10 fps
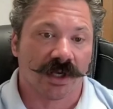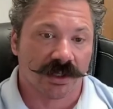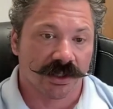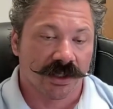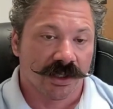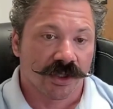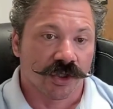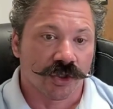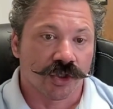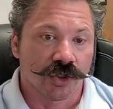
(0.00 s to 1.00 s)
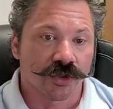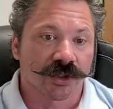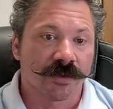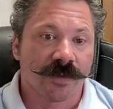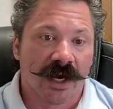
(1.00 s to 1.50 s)
it. They're
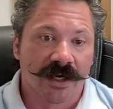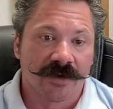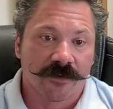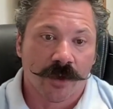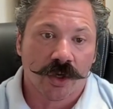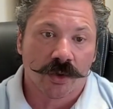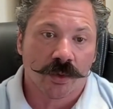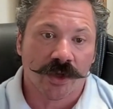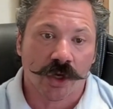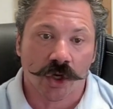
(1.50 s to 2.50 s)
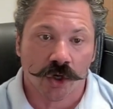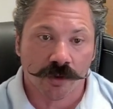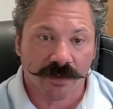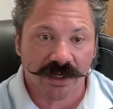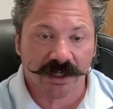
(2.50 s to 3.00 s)
usually buying it with a hard
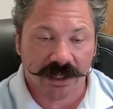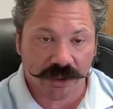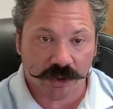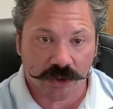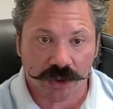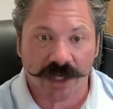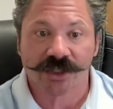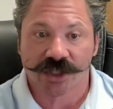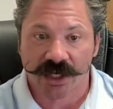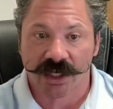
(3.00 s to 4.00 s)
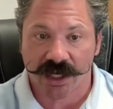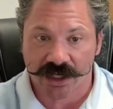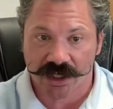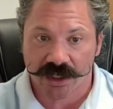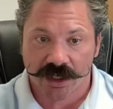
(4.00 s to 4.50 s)
money lender like Jet
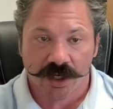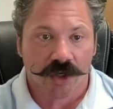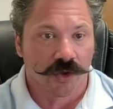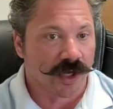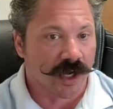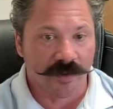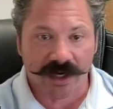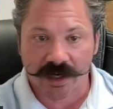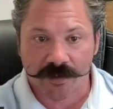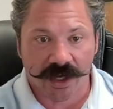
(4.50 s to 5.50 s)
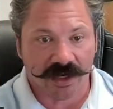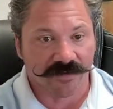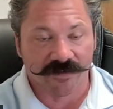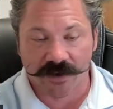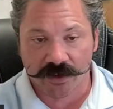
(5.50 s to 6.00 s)
Lending. They're coming out of pocket
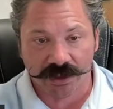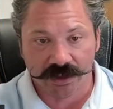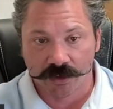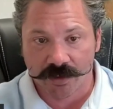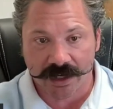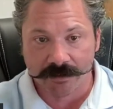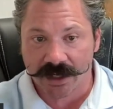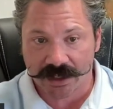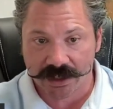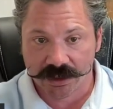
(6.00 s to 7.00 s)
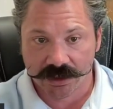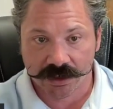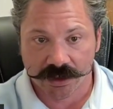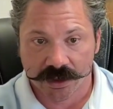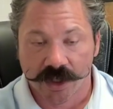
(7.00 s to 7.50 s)
very little amount of money.
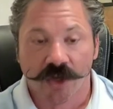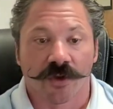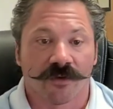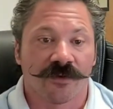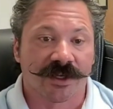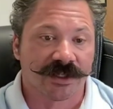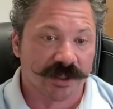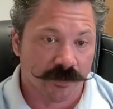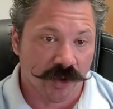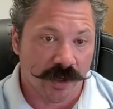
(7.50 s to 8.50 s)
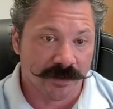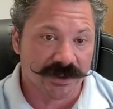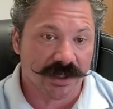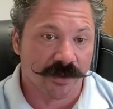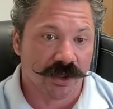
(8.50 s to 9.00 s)
They're fixing the properties
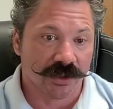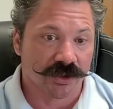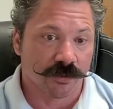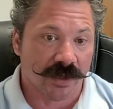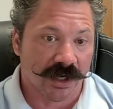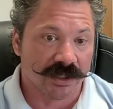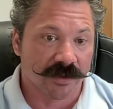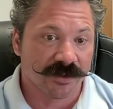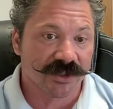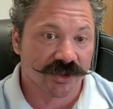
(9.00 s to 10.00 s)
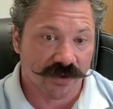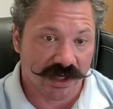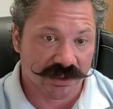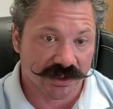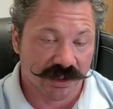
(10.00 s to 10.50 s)
up because they're buying them
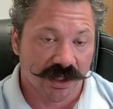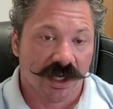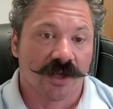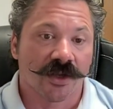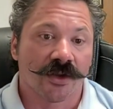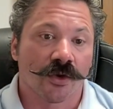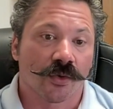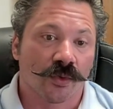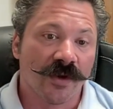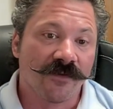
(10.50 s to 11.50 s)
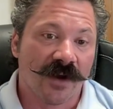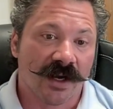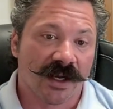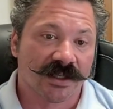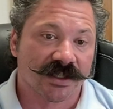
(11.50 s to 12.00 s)
distressed. And then they're
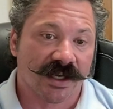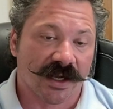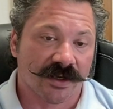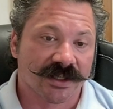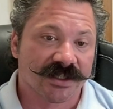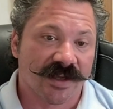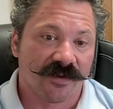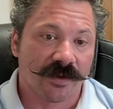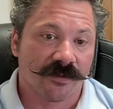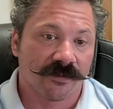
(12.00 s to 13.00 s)
refinancing out at 75%